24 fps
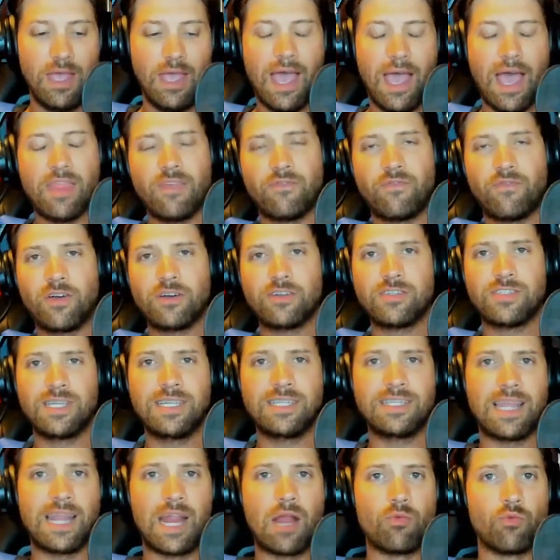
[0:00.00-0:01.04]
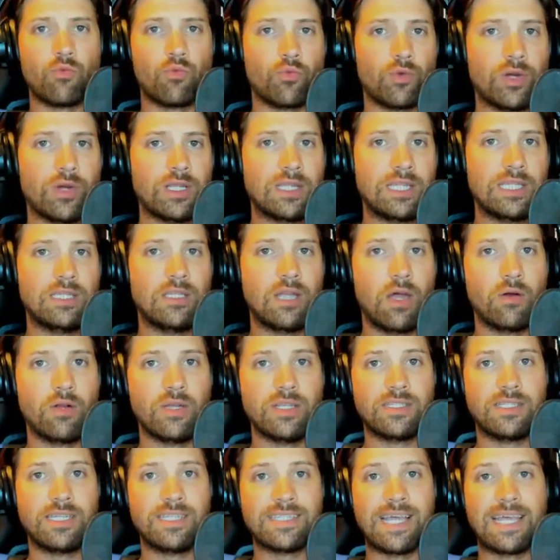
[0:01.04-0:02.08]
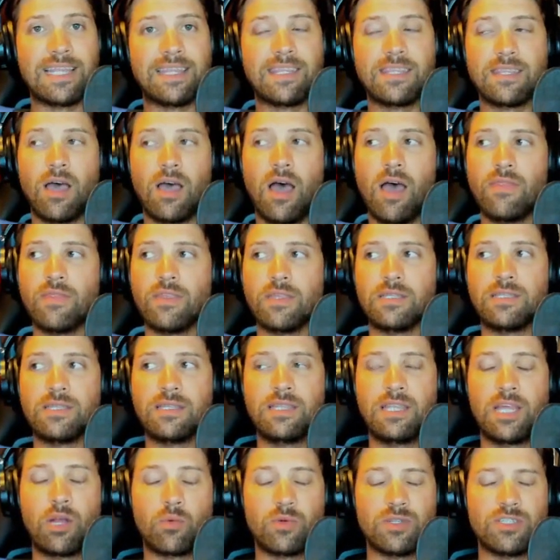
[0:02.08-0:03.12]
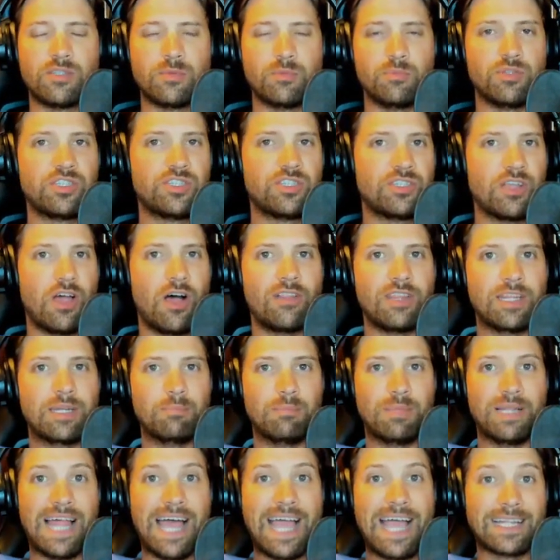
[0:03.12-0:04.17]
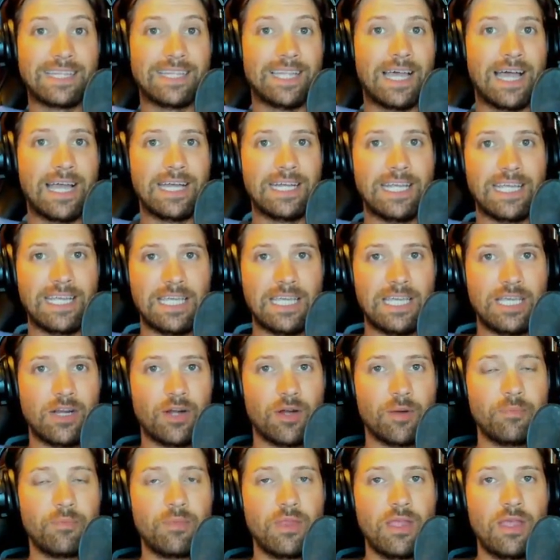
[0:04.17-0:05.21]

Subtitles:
And the first thing that I really noticed is I thought that there was some solid black lining here.